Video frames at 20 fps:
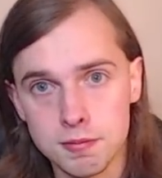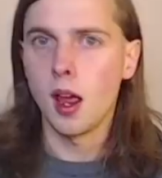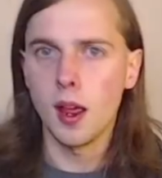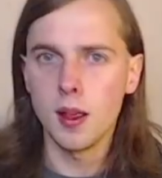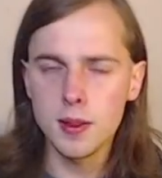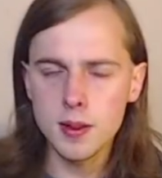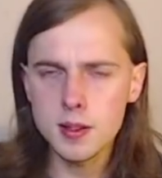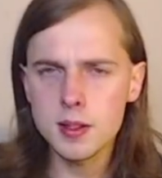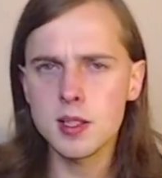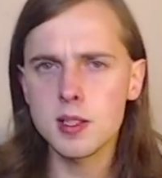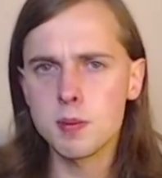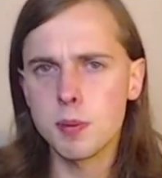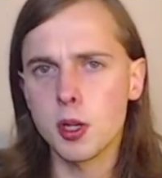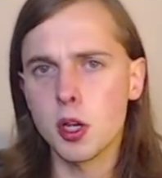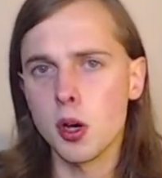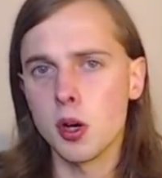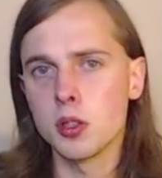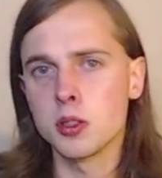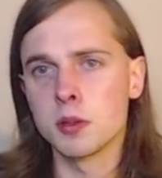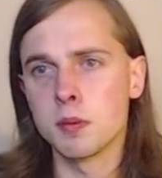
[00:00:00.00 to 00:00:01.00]
And this is
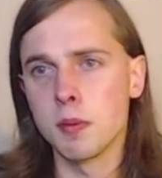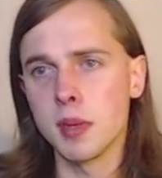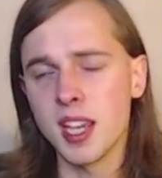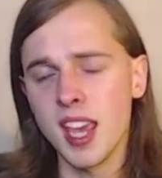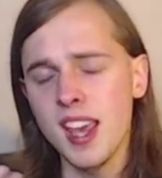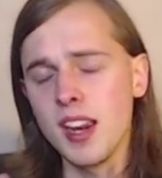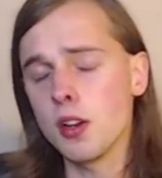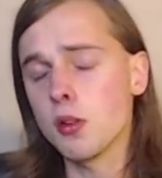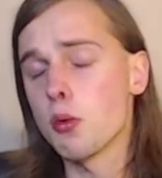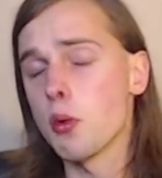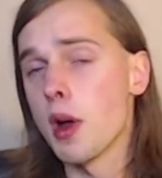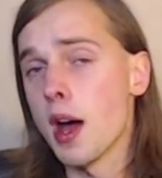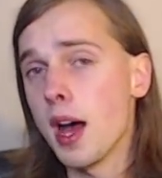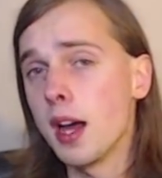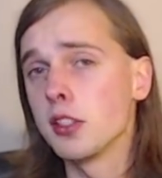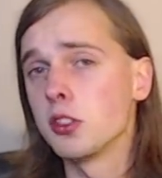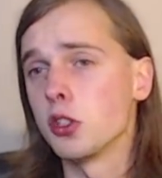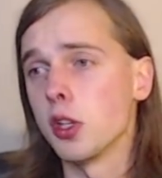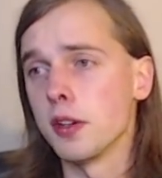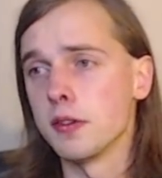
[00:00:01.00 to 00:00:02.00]
because mechanical
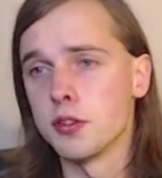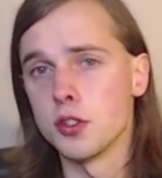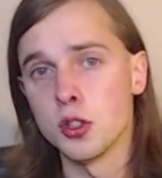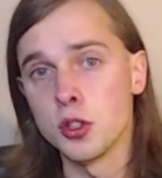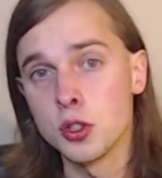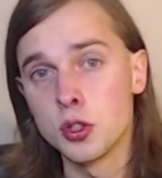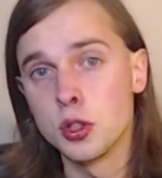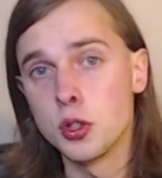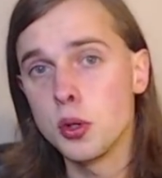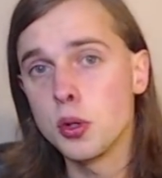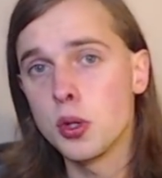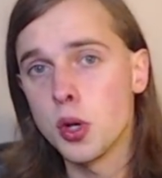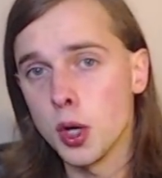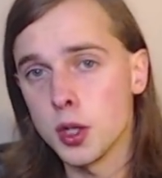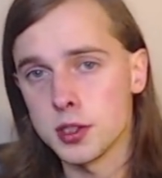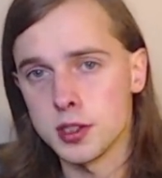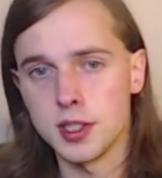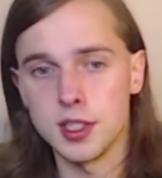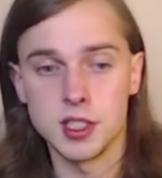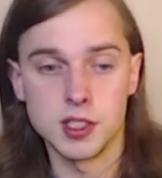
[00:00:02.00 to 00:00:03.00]
hard drives do
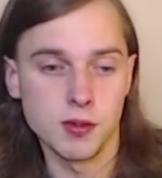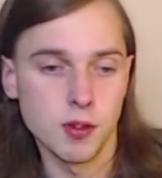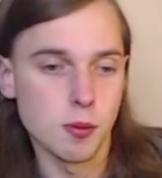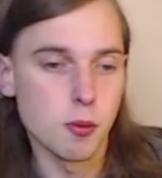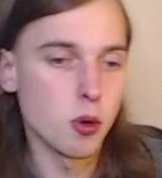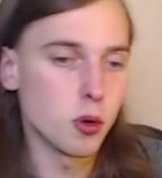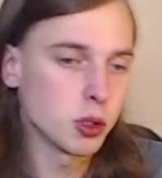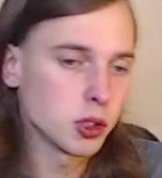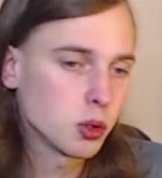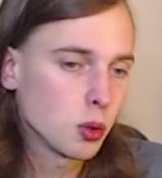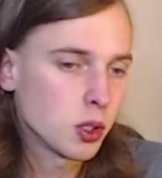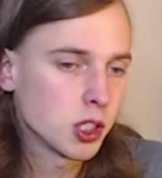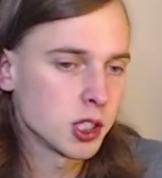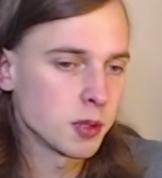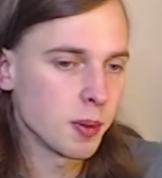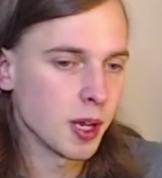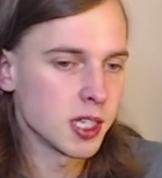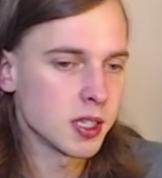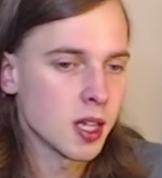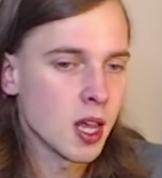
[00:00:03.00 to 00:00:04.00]
cost less for more storage
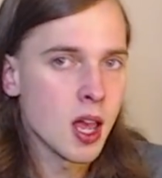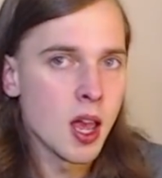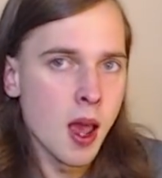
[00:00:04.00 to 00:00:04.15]
space,